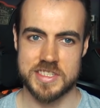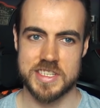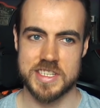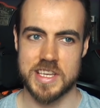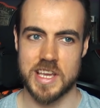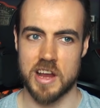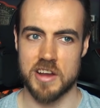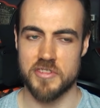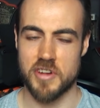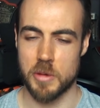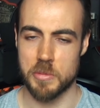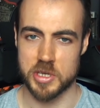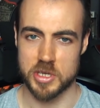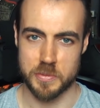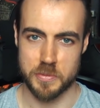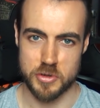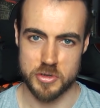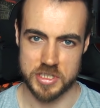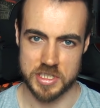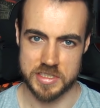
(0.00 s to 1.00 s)
see how far we
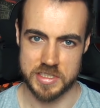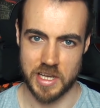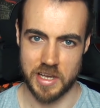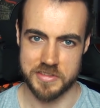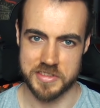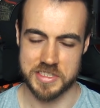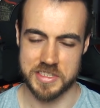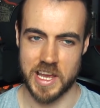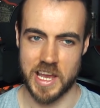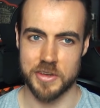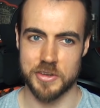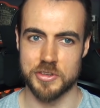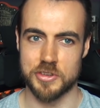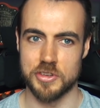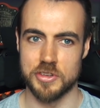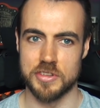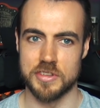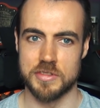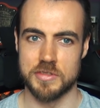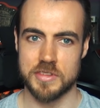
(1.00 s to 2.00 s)
could push ourselves and how
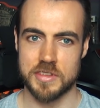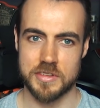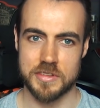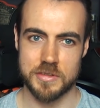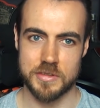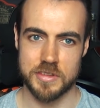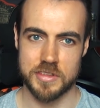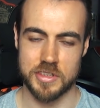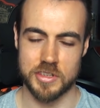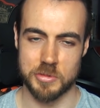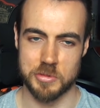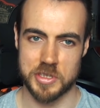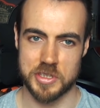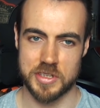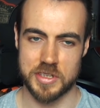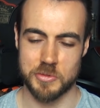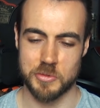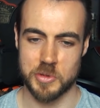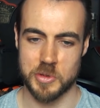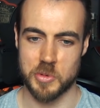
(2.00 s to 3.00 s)
good
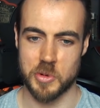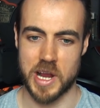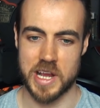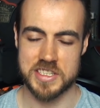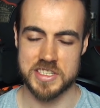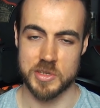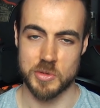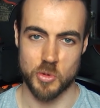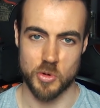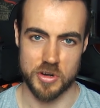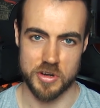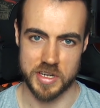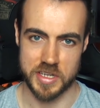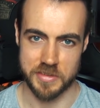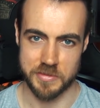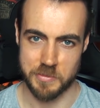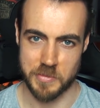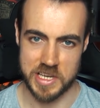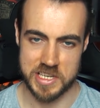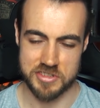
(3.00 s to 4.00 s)
we
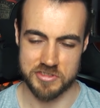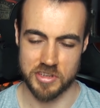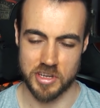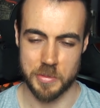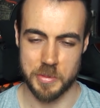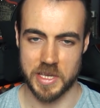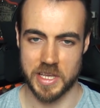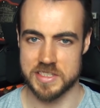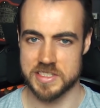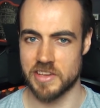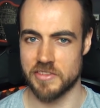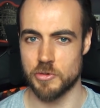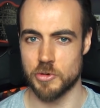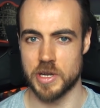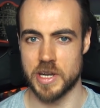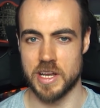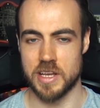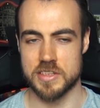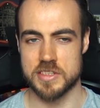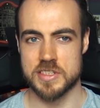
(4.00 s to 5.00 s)
were measuring up against
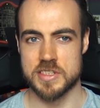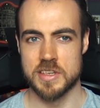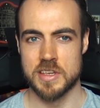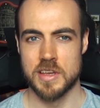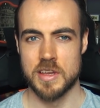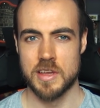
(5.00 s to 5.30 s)
everyone else.